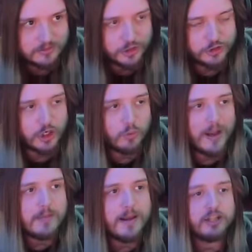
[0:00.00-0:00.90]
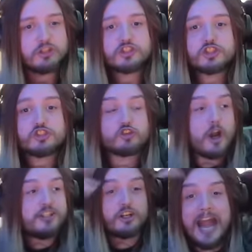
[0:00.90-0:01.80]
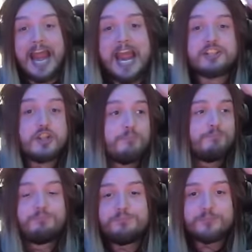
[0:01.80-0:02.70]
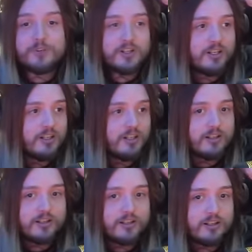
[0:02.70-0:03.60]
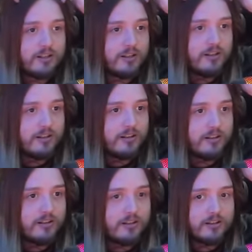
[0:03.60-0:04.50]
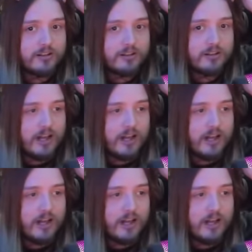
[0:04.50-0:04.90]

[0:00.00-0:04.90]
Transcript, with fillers: Dude, wait a minute. You just destroyed your hand, you... Getting a little light on cards.